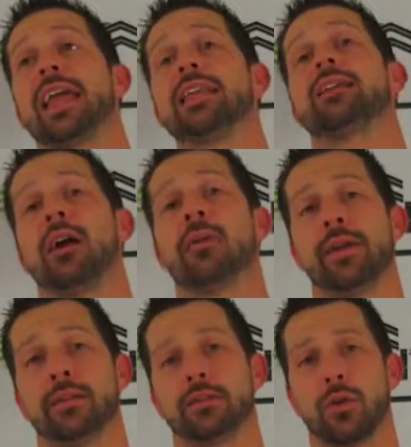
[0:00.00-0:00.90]
any
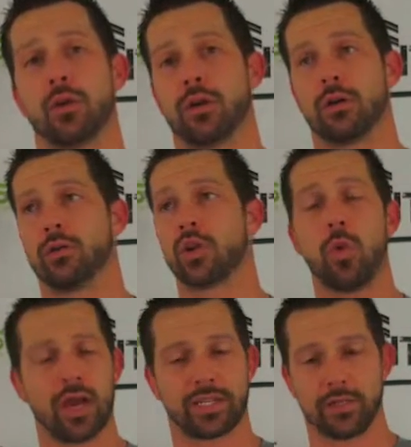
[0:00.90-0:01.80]
comments or
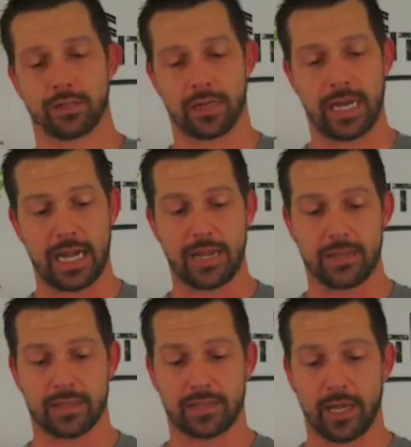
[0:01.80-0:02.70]
questions on any
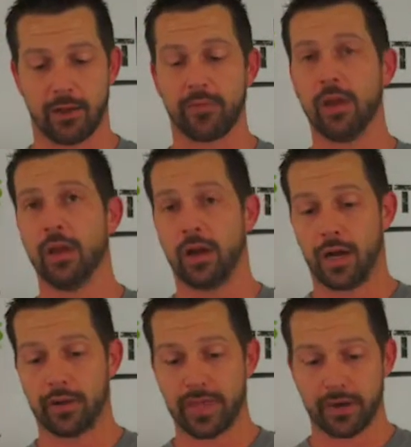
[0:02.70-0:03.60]
of the stuff
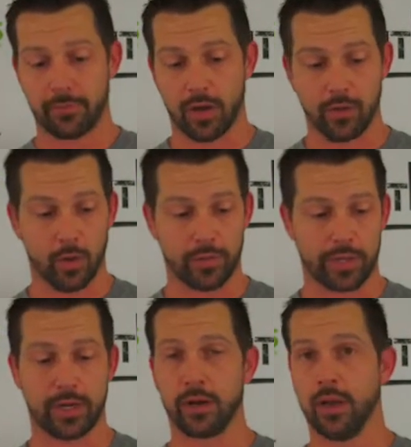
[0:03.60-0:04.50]
that I've gone over
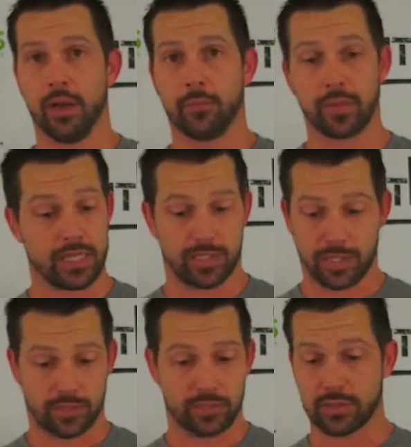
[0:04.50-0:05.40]
here, please
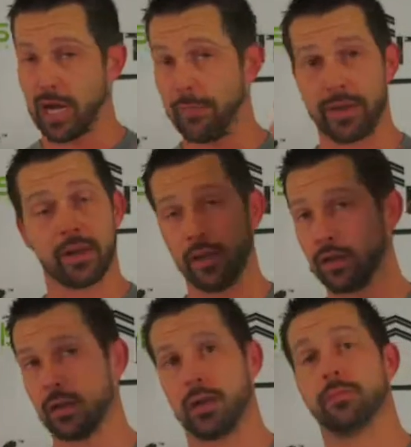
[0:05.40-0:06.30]
just comment
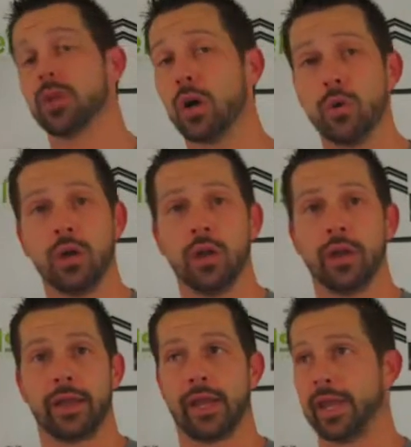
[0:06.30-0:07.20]
below,
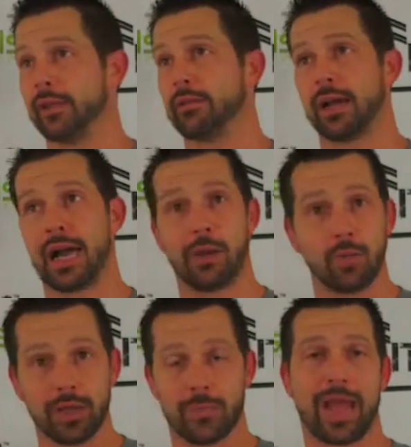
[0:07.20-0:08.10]
and I
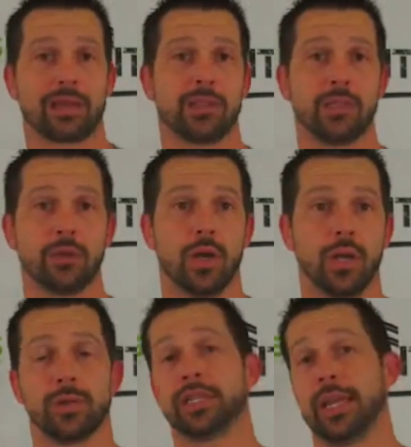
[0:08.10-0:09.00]
will get back to you
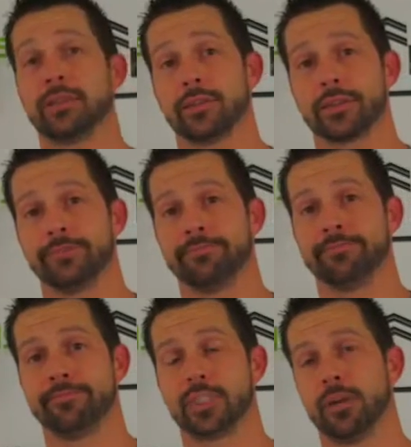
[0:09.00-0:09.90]
with the answers.
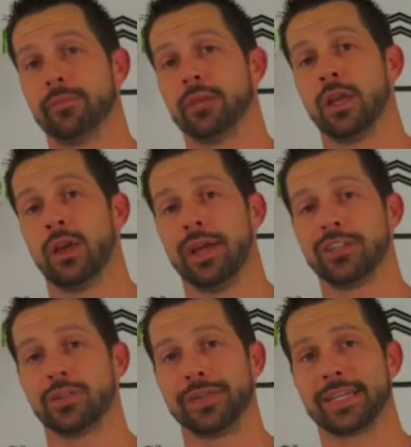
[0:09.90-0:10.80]
So
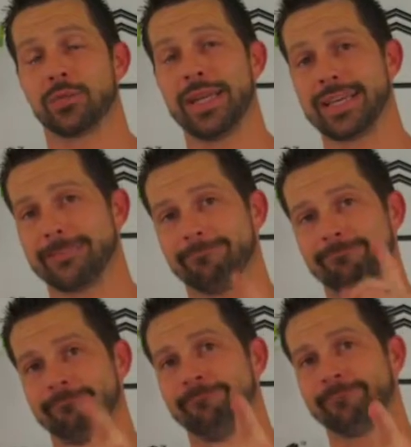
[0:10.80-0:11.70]
until next week,
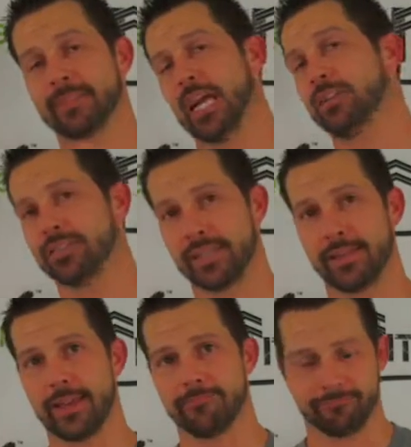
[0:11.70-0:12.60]
I'll see you
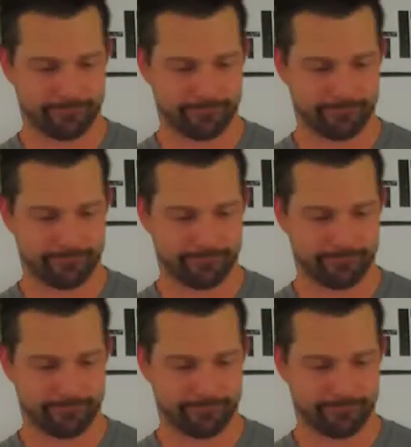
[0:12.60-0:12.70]
then.